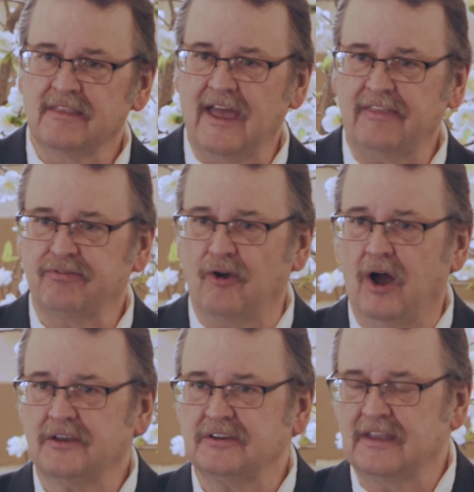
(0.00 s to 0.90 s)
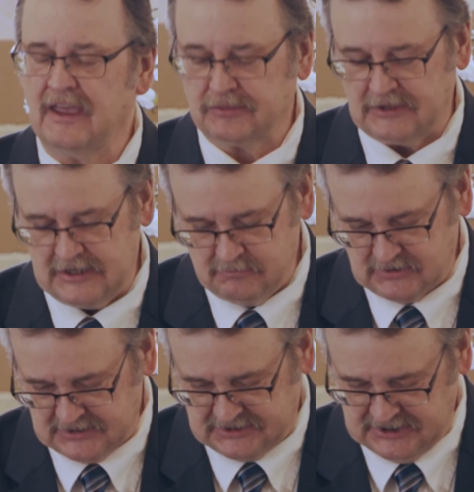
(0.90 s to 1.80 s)
that thought and that
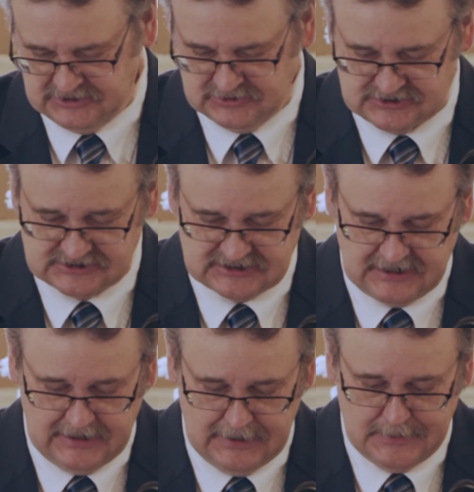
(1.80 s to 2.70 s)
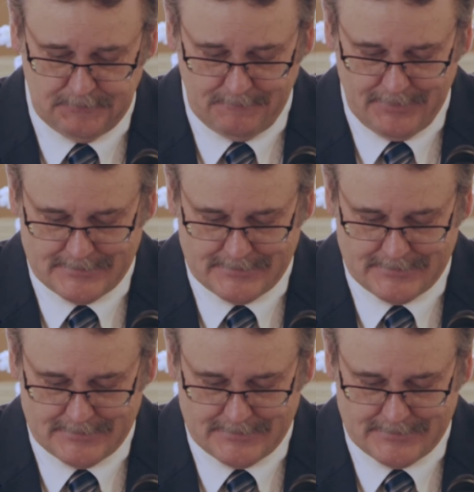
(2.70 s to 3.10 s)
theme continues today.